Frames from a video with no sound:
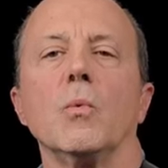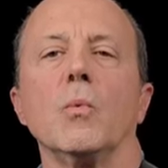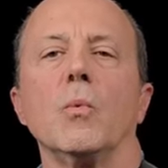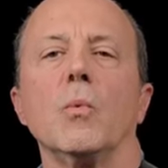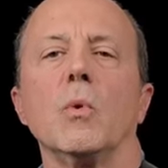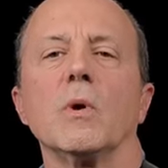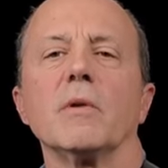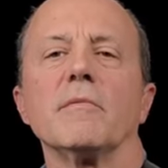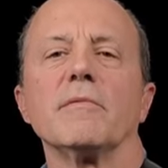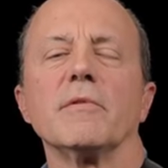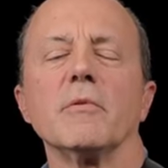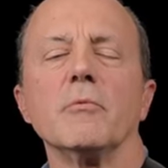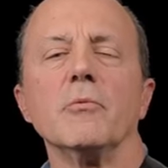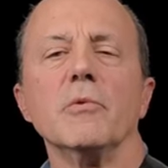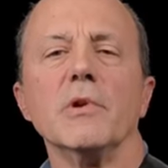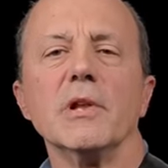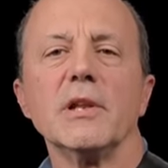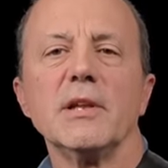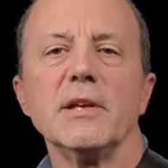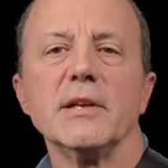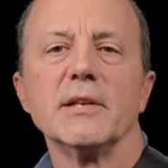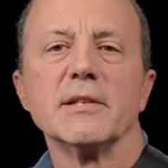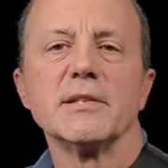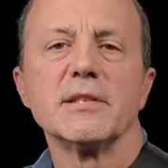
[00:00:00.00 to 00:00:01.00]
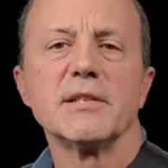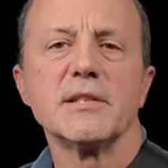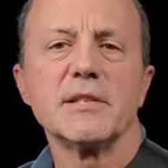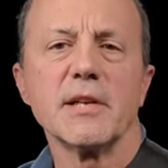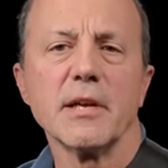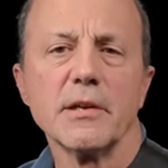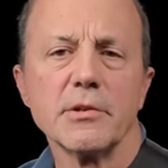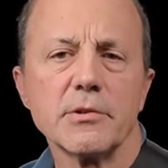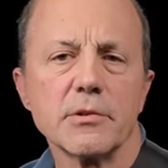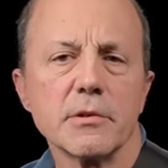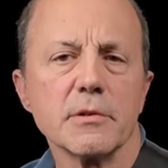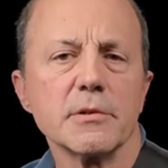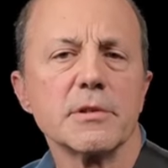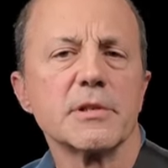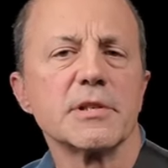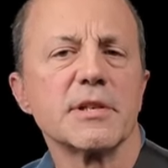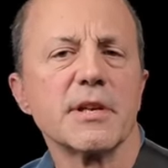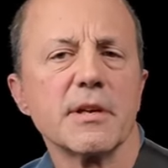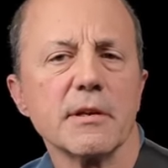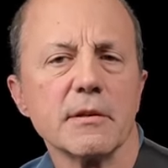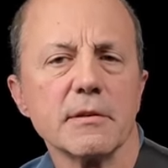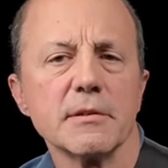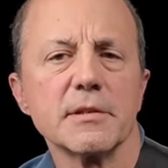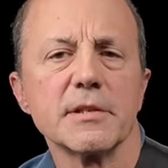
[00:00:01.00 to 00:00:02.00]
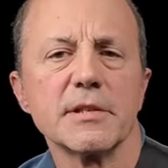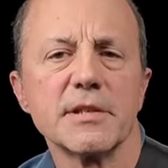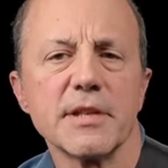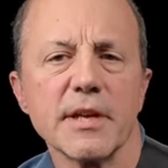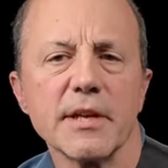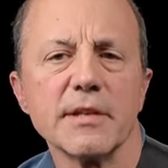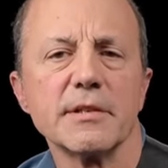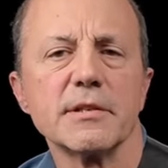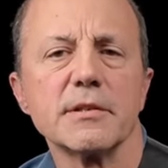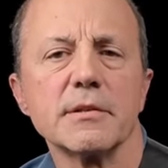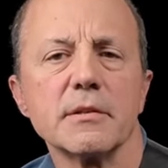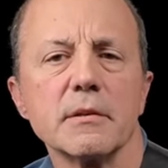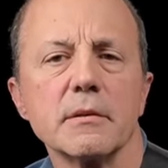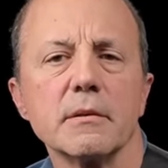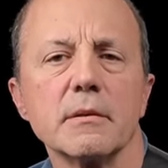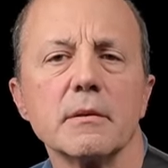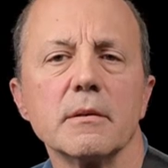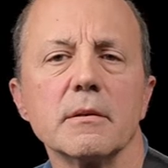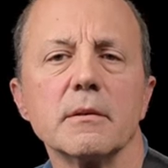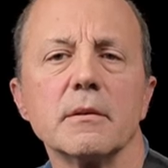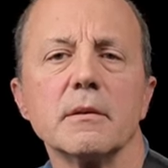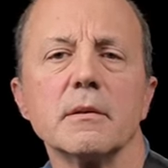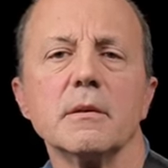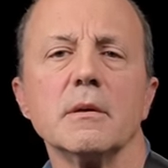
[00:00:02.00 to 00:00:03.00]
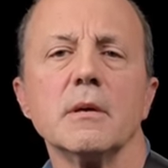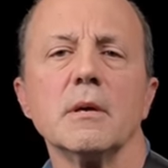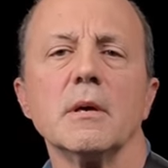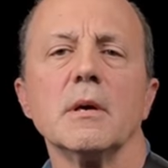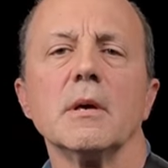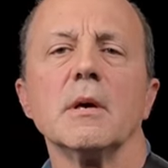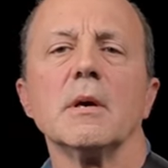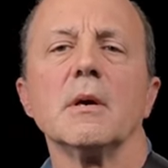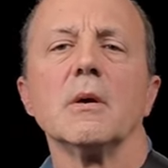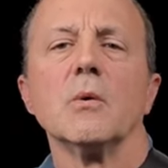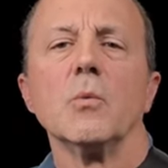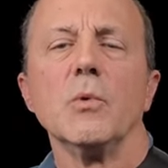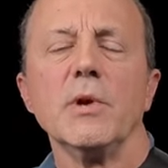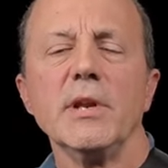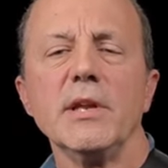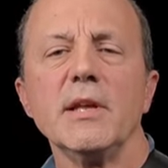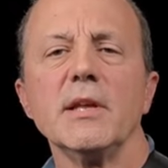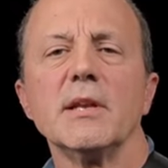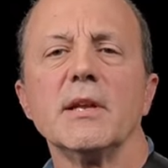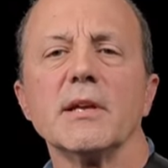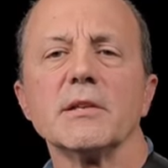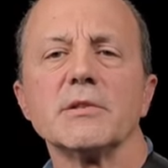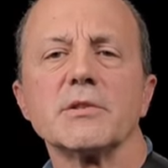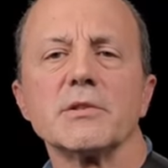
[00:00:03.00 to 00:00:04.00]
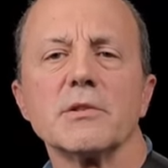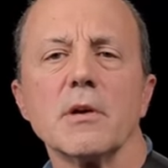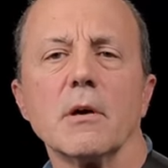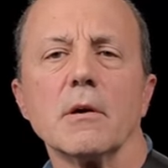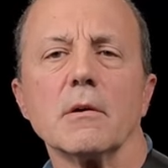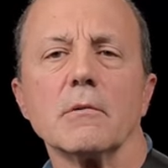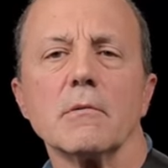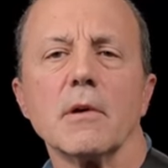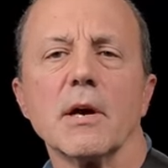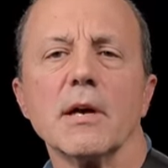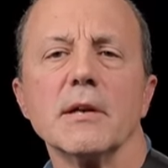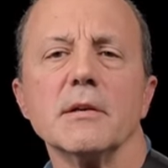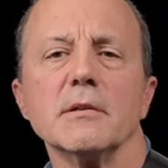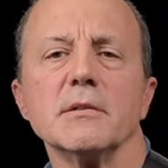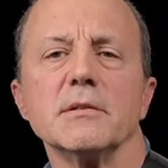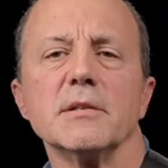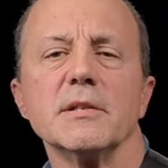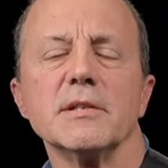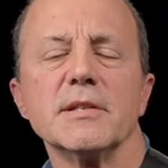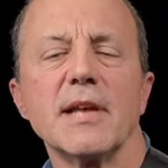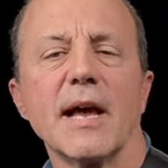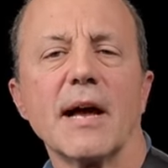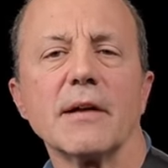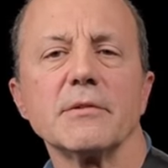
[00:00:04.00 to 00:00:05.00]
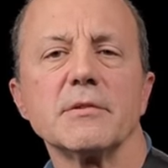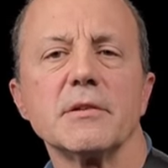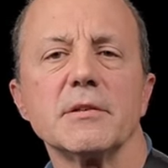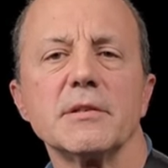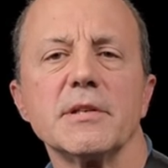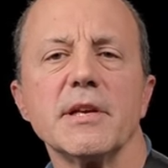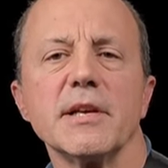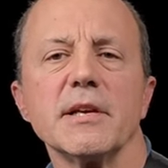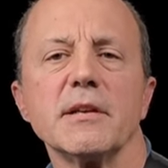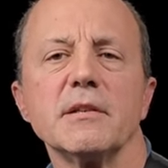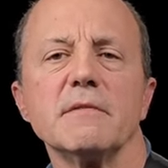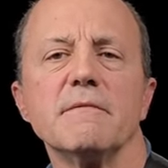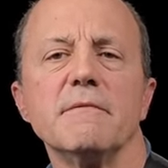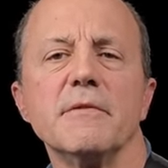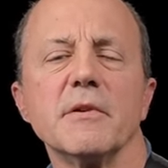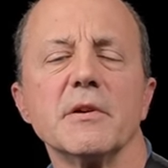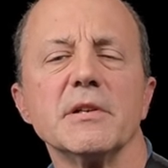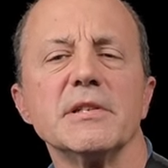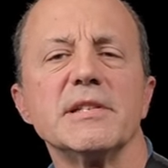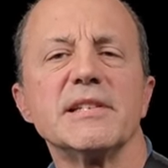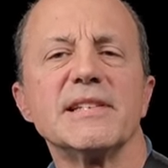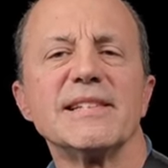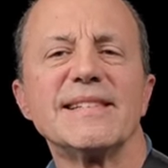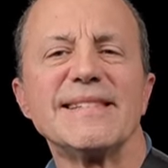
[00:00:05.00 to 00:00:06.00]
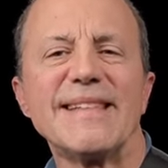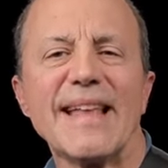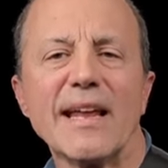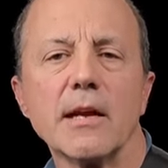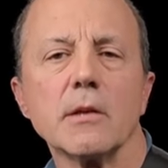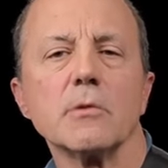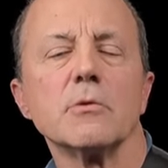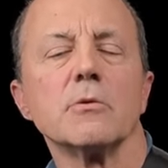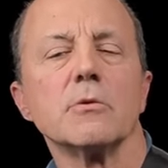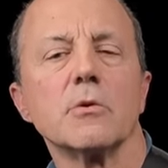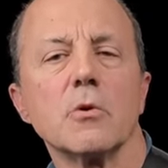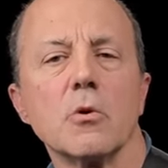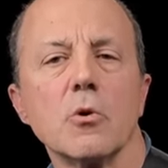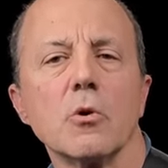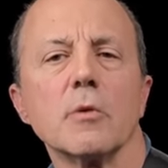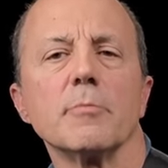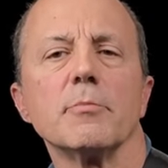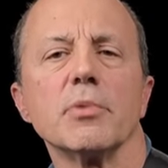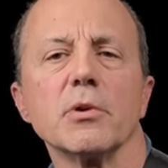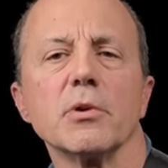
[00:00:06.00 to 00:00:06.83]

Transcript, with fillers: One of the really essential skill sets we need as songwriters is how to take very standard chord